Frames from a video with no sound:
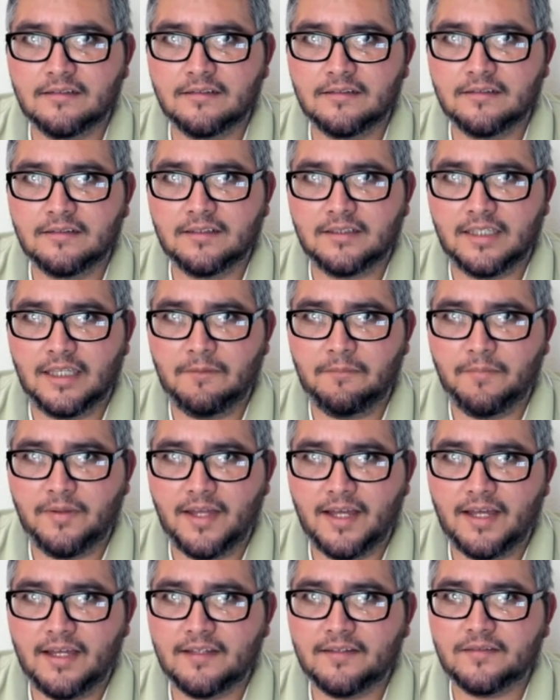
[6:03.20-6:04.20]
get
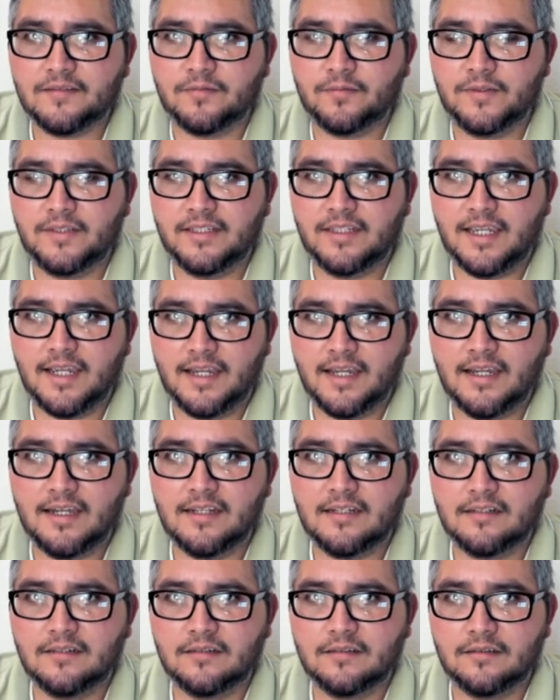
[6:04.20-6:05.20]
past, we
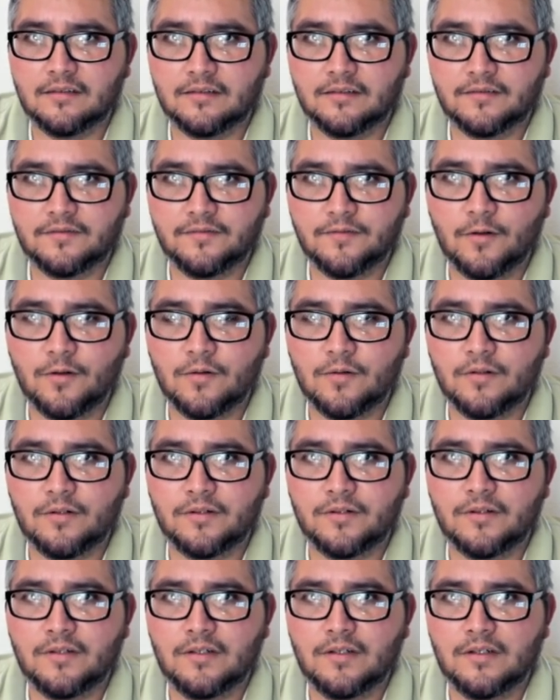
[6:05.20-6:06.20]
can look forward,
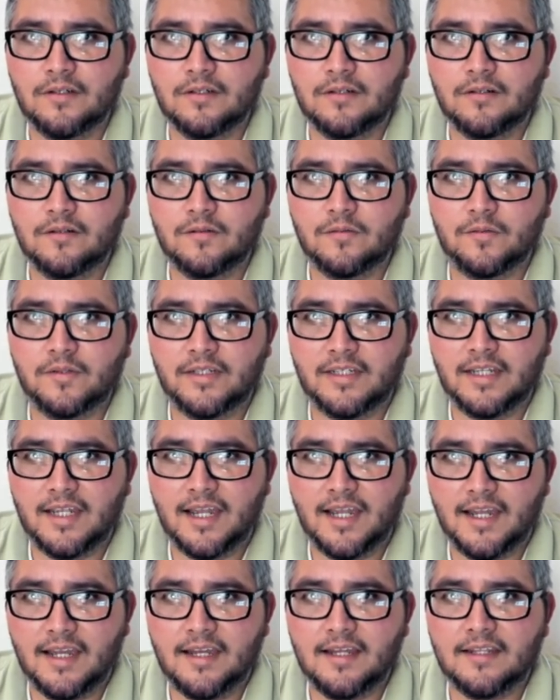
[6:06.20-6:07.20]
we
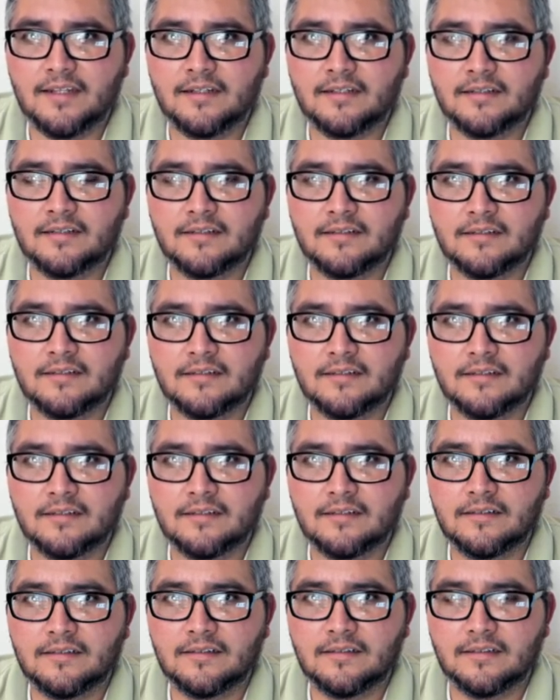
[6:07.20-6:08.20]
can
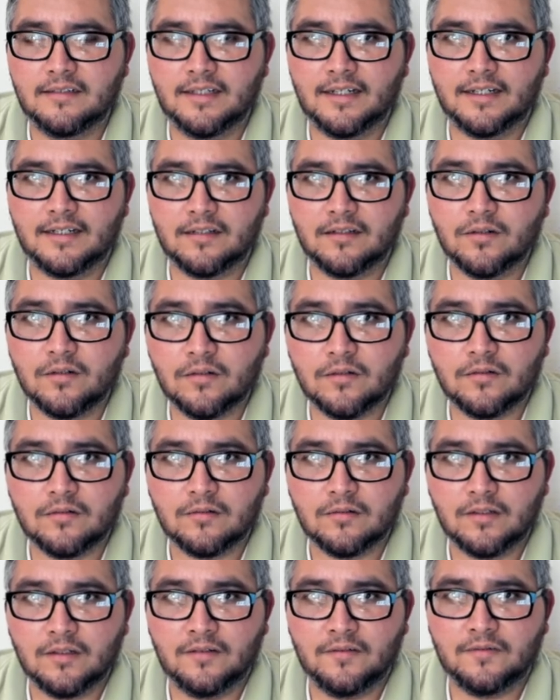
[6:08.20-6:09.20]
let go
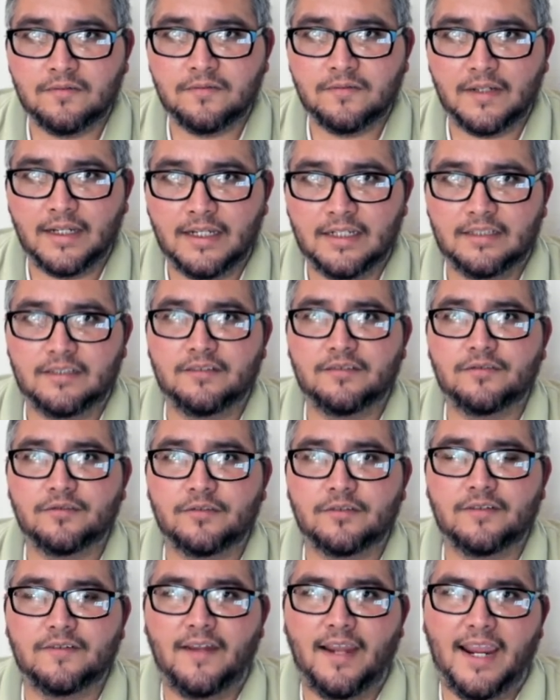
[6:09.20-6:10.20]
of any sort
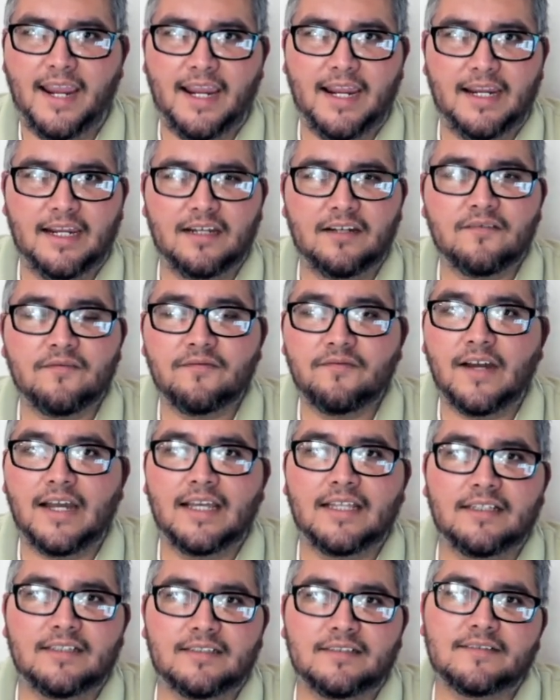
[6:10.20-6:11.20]
of hate and
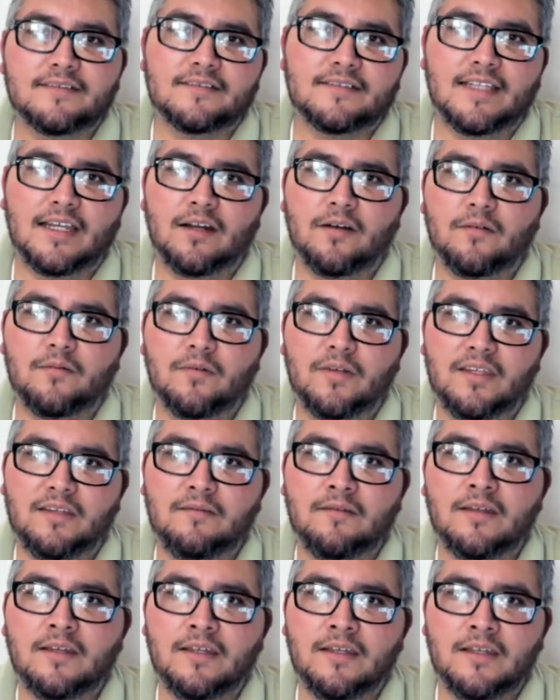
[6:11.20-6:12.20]
violence that we
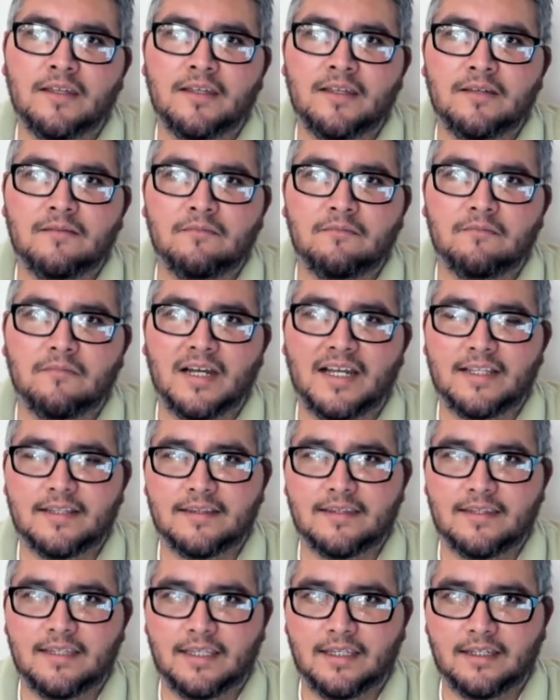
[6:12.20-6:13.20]
might
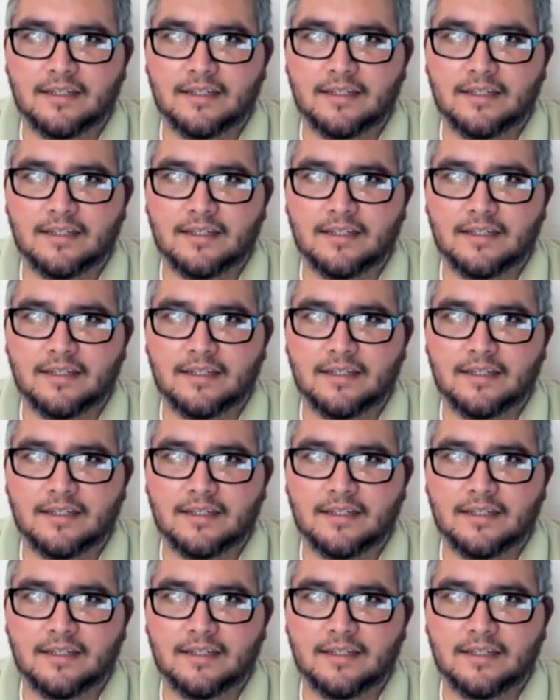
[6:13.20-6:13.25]
think